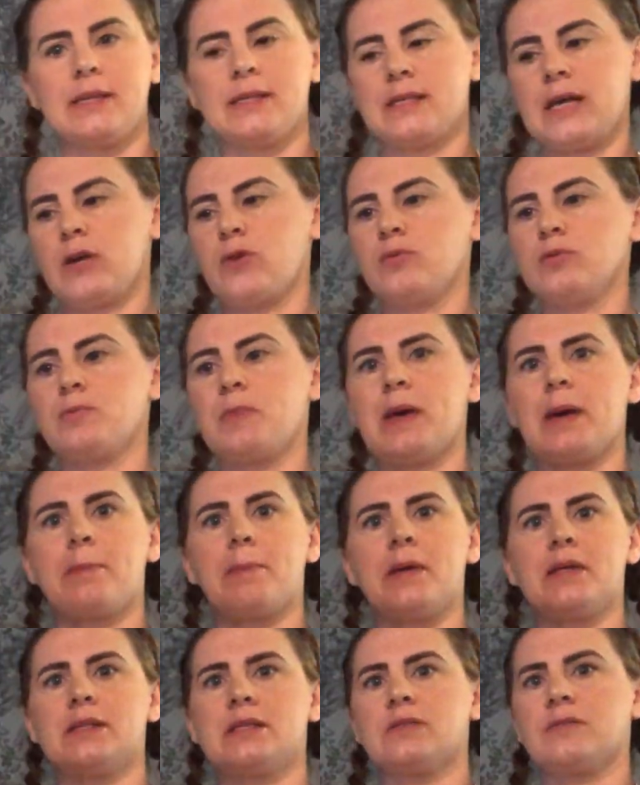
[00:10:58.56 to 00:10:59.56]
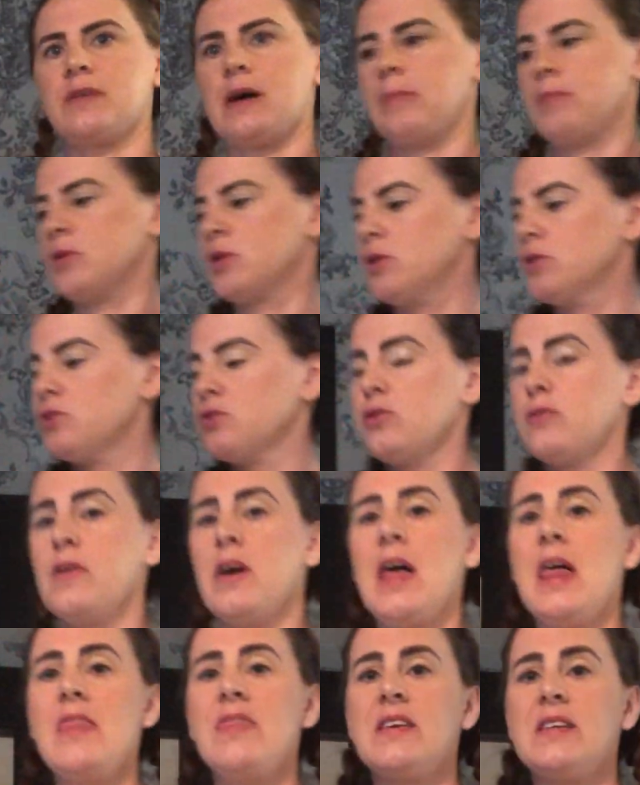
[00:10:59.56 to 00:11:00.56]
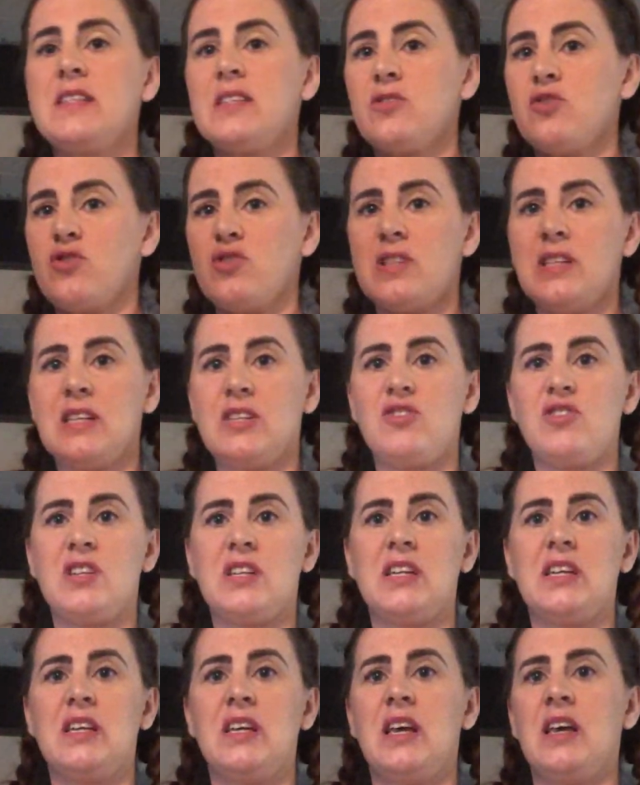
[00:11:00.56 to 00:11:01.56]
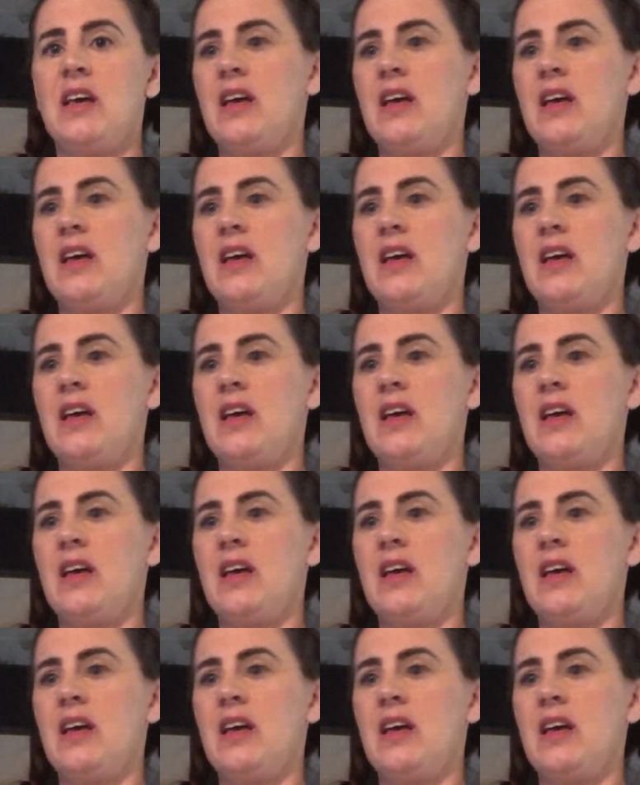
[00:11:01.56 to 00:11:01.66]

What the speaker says: I always pick bits of fabric and stuff. This is just literally